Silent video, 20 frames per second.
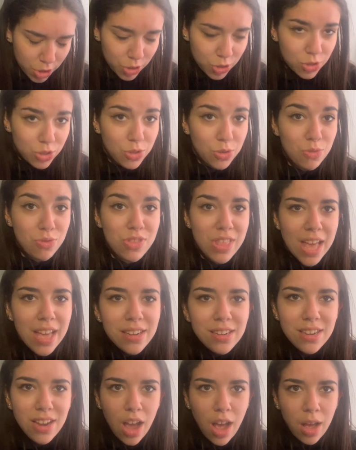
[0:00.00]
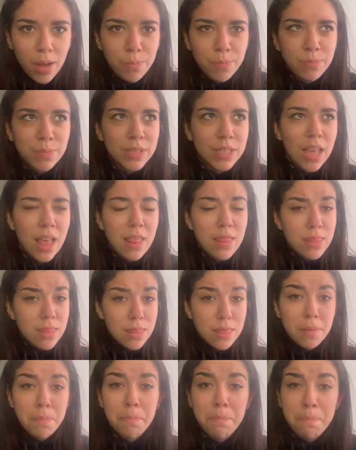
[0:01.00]
So then comes
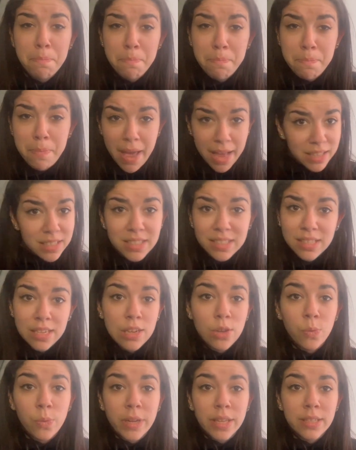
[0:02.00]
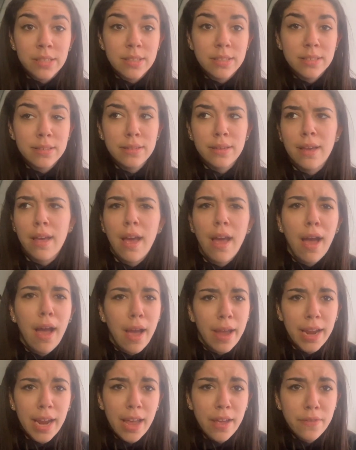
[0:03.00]
the best sequence
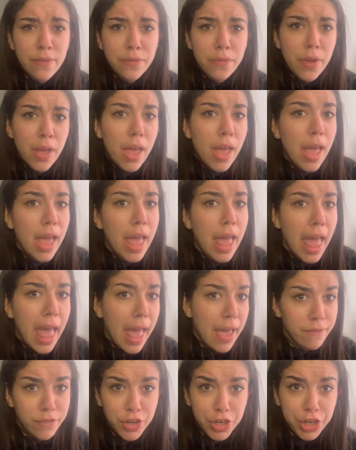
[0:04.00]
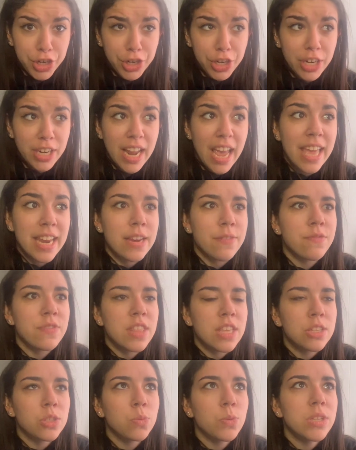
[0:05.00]
I have ever heard. And if
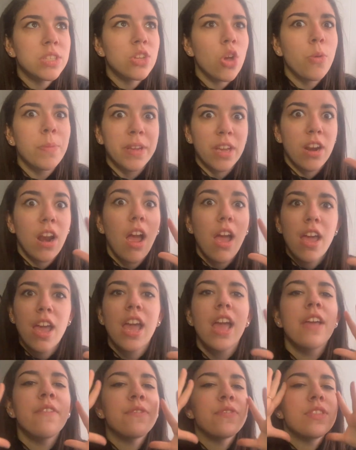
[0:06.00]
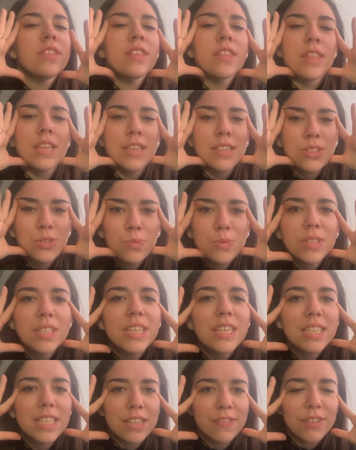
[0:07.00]
this was, oh my god, if this was like
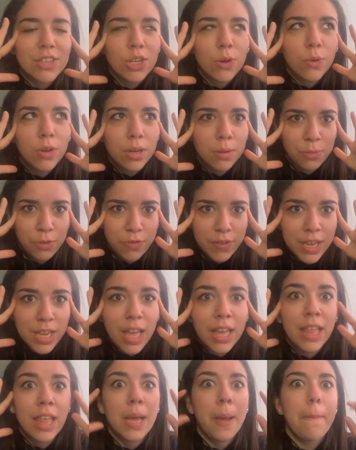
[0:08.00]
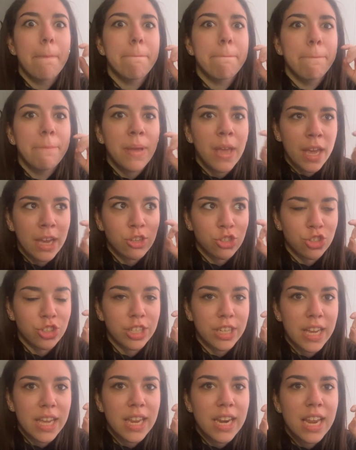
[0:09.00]
a TV show or a movie, I like
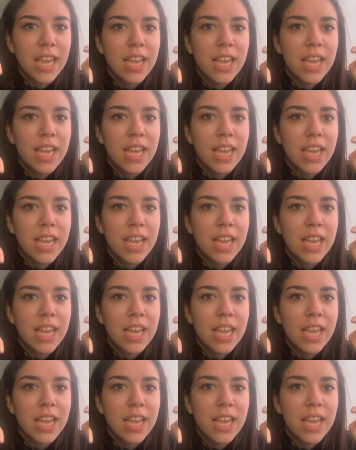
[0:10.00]
pictured it.